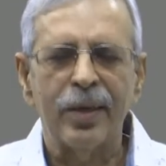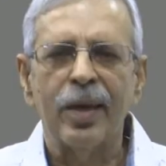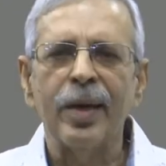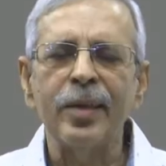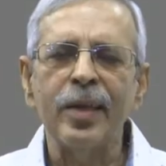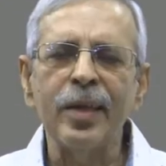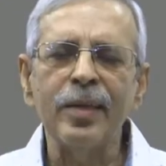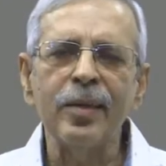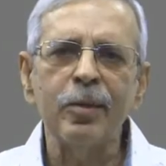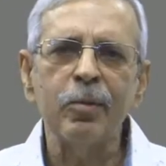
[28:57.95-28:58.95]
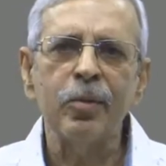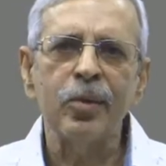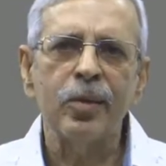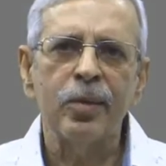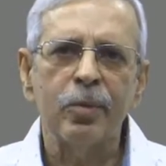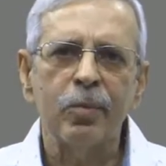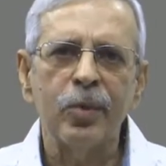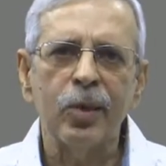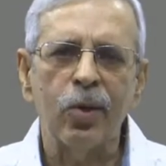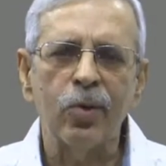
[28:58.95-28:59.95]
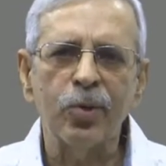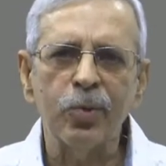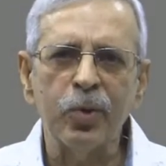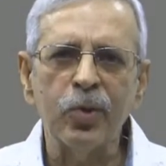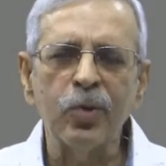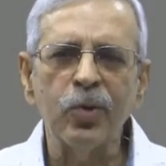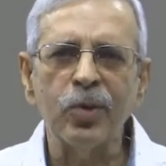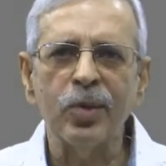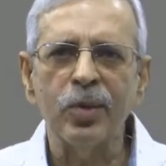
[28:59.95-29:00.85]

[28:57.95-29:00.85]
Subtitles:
And then they are also produced